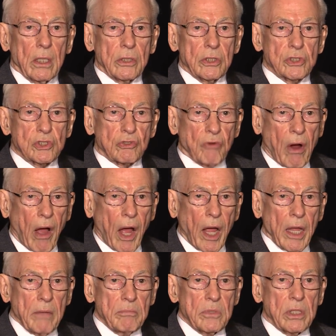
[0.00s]

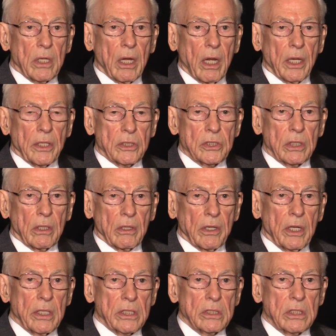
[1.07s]
described until
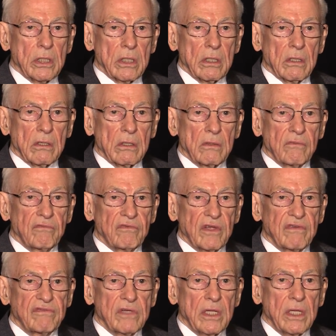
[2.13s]

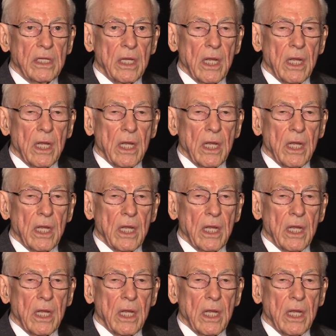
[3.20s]
1950,